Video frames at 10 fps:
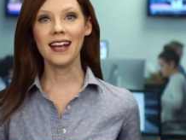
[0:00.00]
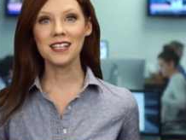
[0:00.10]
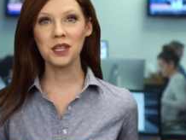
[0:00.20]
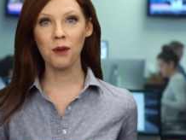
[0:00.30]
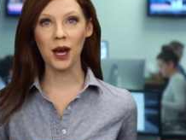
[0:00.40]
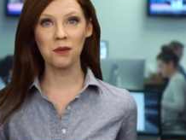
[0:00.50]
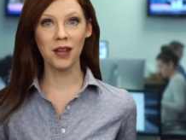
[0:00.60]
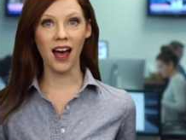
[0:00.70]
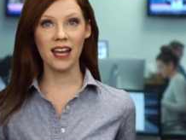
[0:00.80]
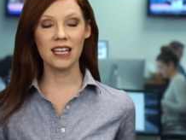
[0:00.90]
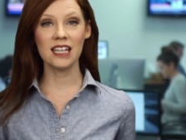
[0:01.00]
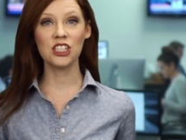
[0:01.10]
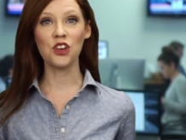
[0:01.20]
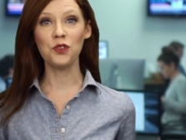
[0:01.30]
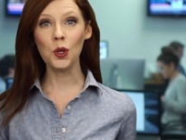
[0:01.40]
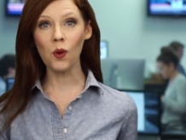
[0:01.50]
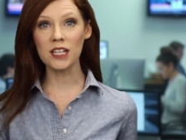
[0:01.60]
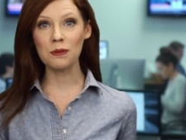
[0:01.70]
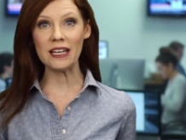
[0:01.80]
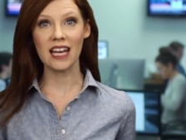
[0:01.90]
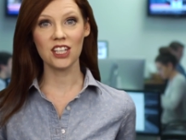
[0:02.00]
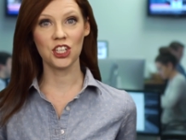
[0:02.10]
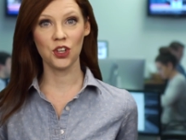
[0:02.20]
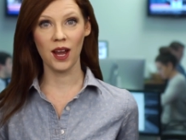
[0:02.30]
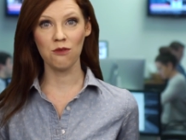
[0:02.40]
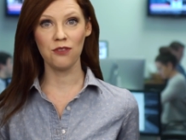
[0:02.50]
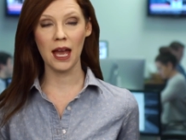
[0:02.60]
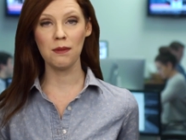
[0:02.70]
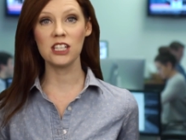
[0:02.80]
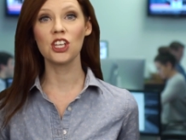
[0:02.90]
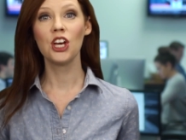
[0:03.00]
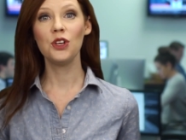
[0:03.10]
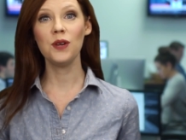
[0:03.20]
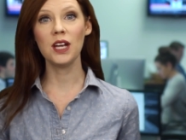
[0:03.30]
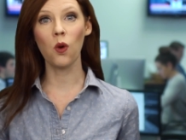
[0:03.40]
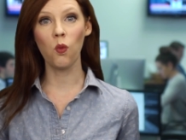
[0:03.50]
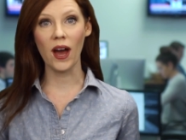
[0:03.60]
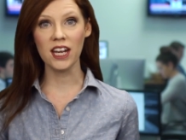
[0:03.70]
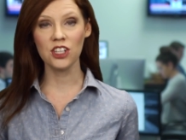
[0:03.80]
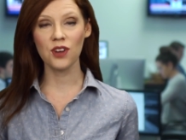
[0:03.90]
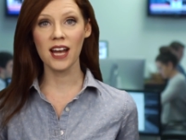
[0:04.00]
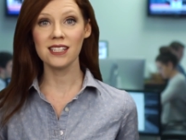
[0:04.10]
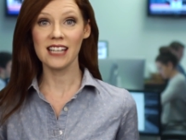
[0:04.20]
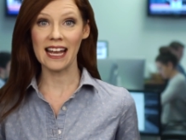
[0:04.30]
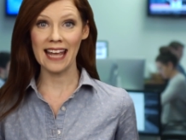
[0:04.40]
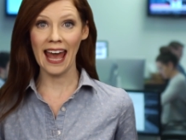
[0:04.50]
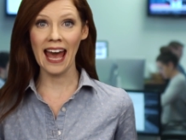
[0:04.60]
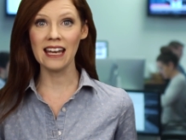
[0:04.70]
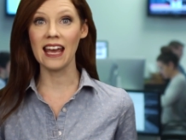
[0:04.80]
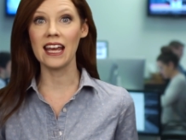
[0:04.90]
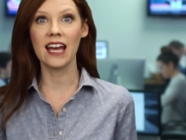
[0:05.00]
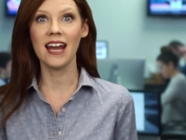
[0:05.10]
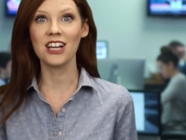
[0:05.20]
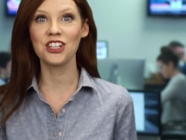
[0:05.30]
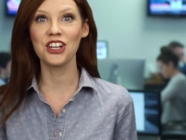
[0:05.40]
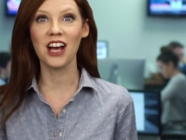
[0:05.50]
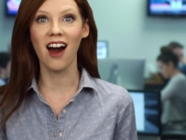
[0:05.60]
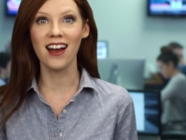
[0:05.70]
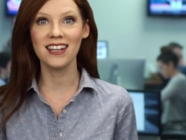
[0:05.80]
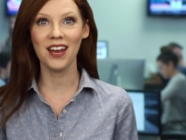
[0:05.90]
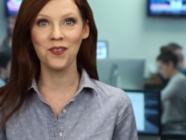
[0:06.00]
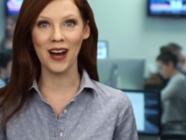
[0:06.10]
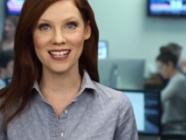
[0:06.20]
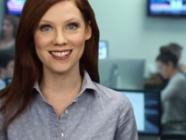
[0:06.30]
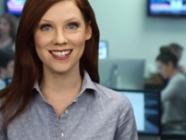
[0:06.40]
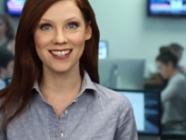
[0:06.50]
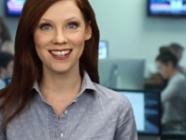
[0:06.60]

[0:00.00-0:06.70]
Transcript: guess the bottom line is if you want to be Instagram famous, you need a wedding dress, a cat, and a connection to Kanye West.